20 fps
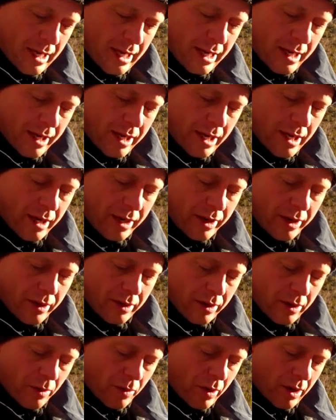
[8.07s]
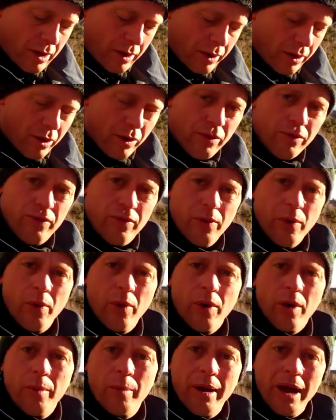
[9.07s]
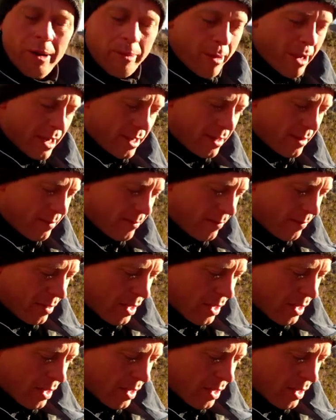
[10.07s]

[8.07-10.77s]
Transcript: I got here a little while ago for backpacking.